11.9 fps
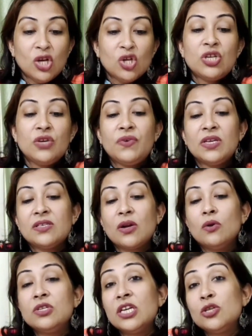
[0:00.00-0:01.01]
She feeds
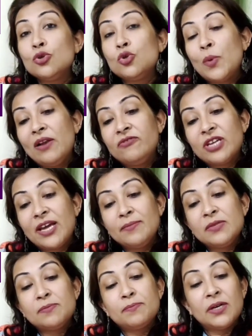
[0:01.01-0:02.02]
around 10 to 12
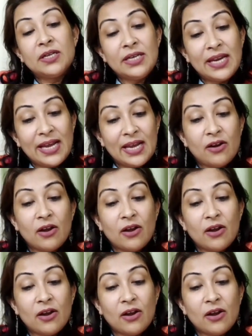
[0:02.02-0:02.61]
times per day,